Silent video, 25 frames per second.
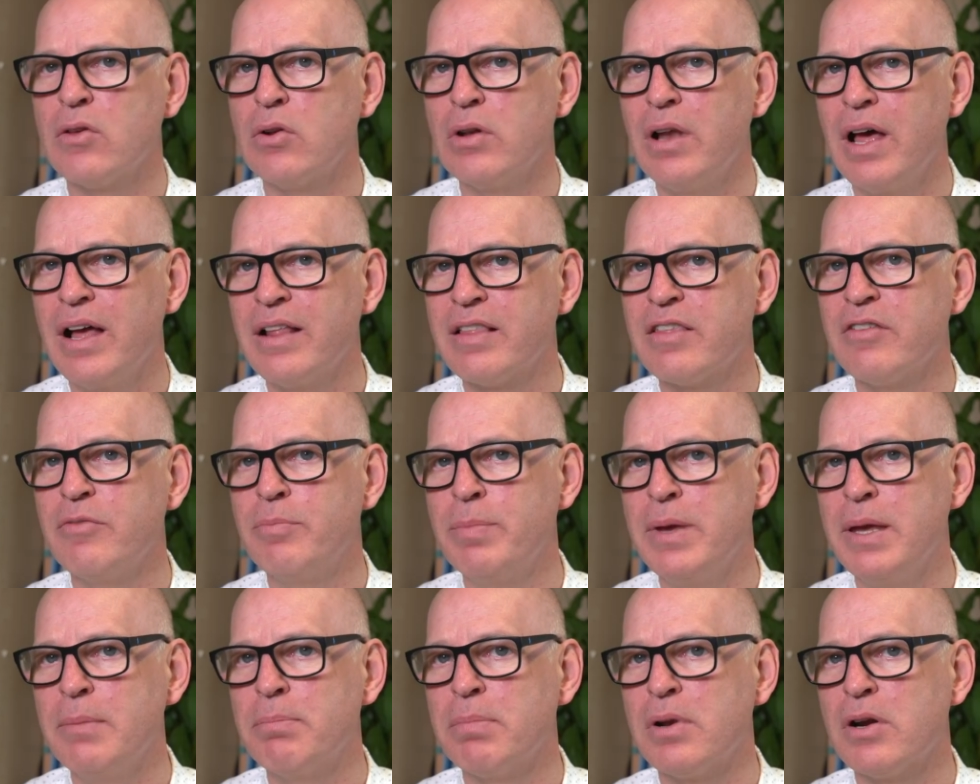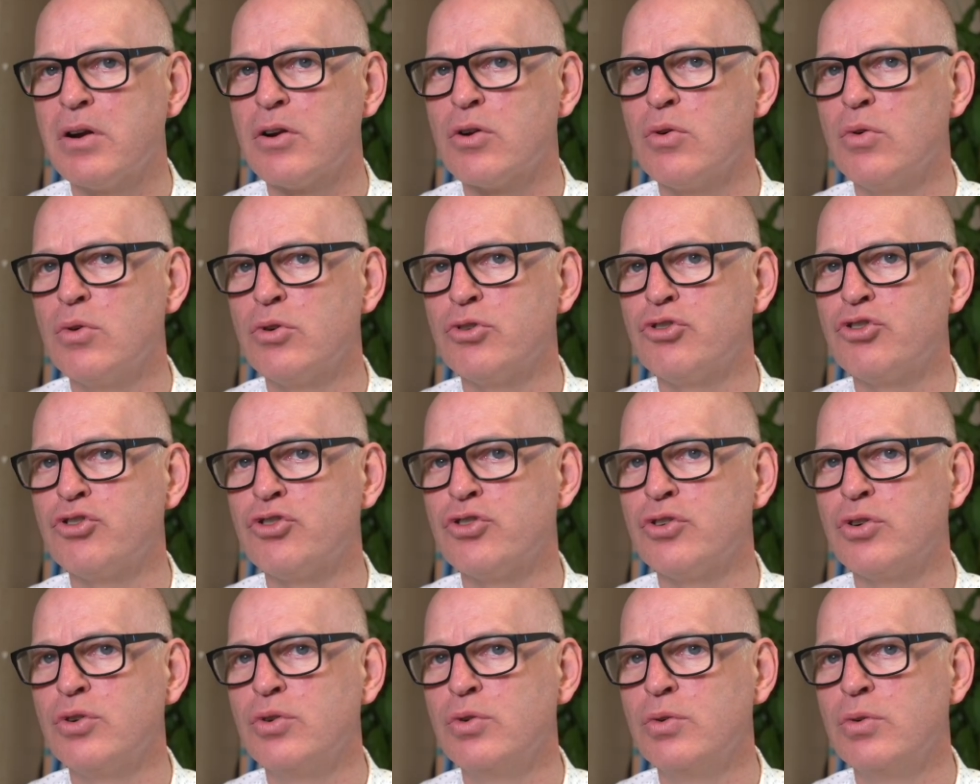lots of people are going
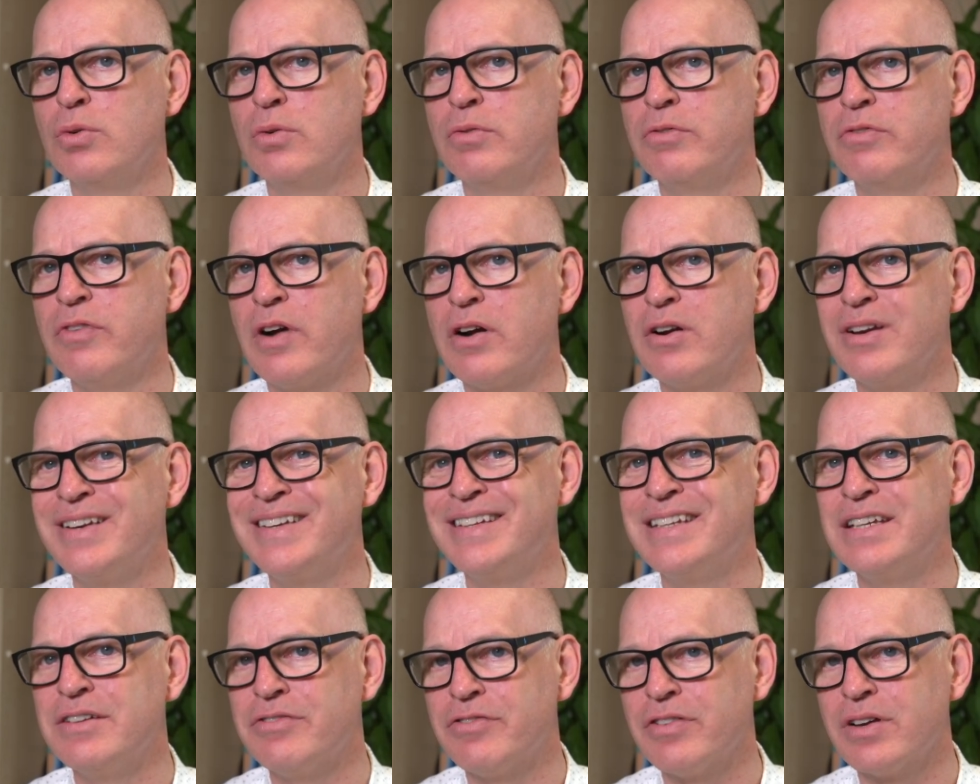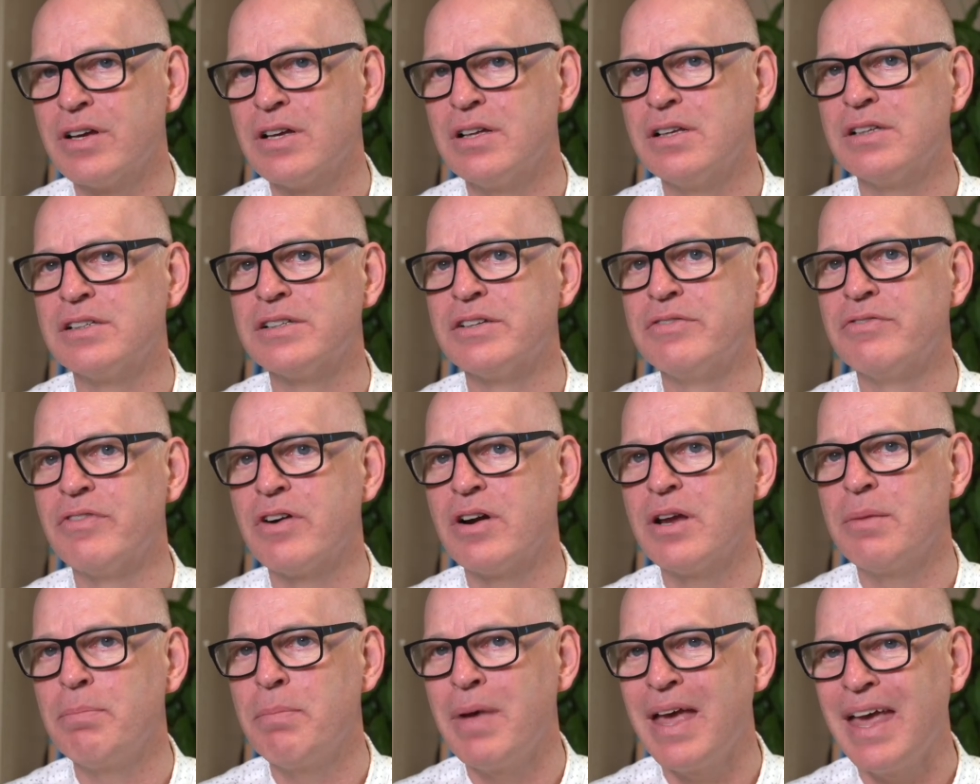through very difficult and
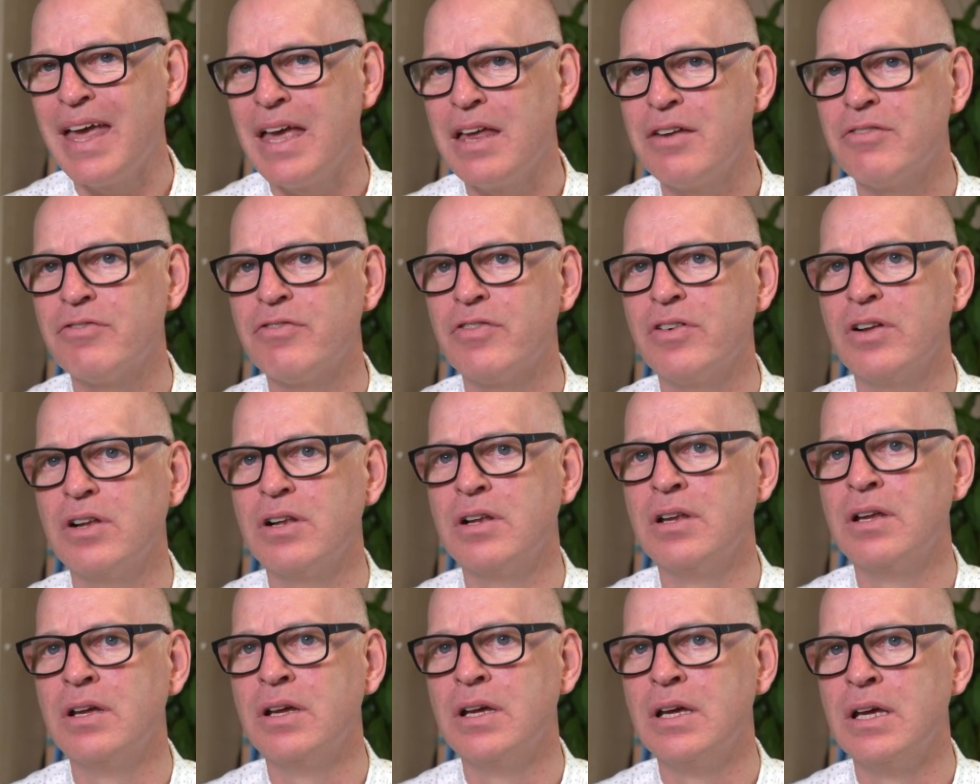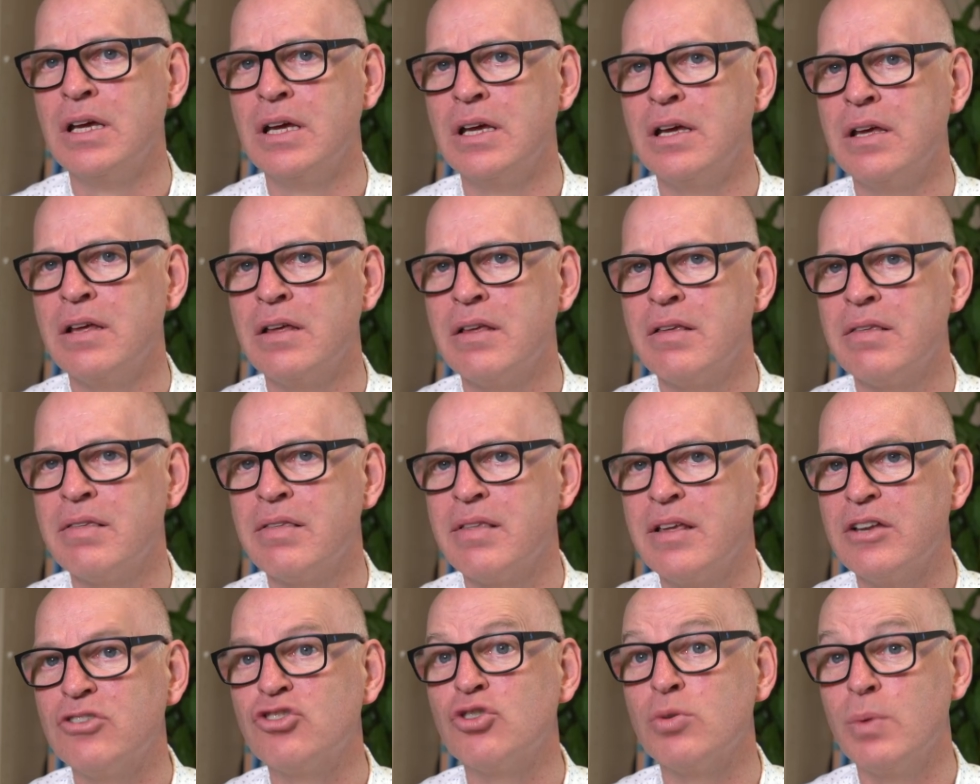very painful
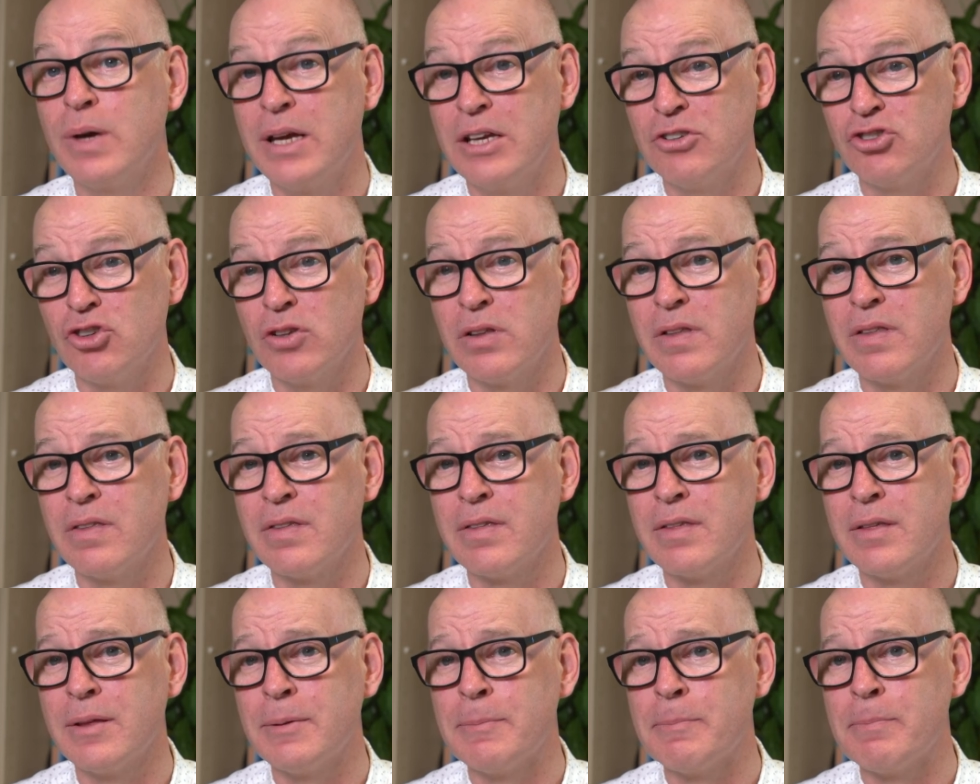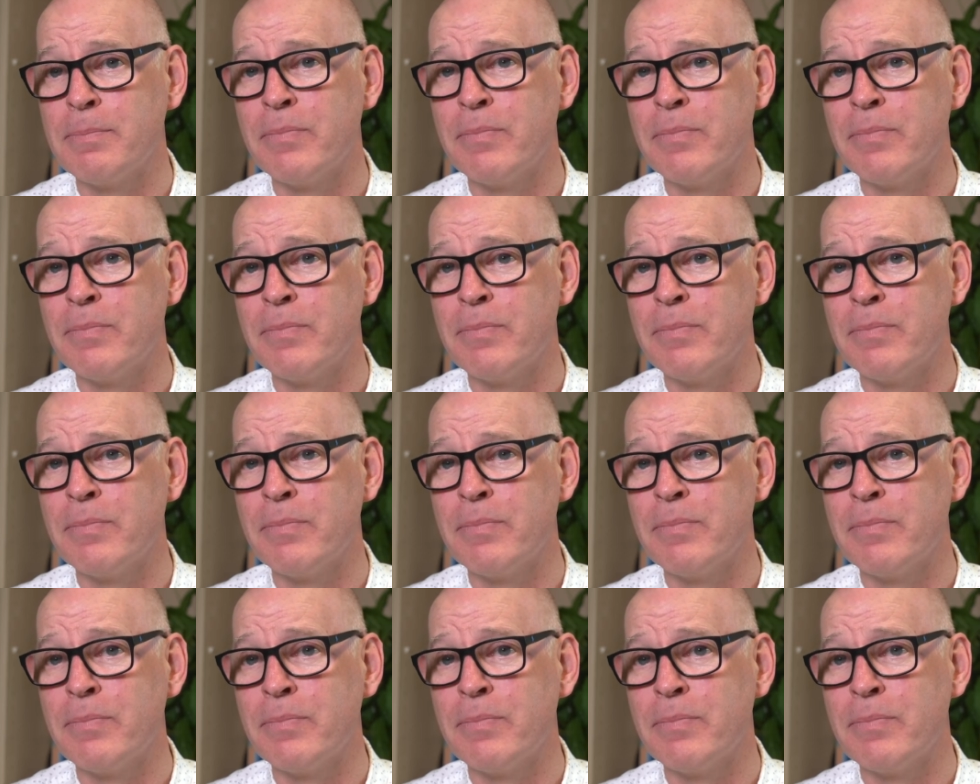situations.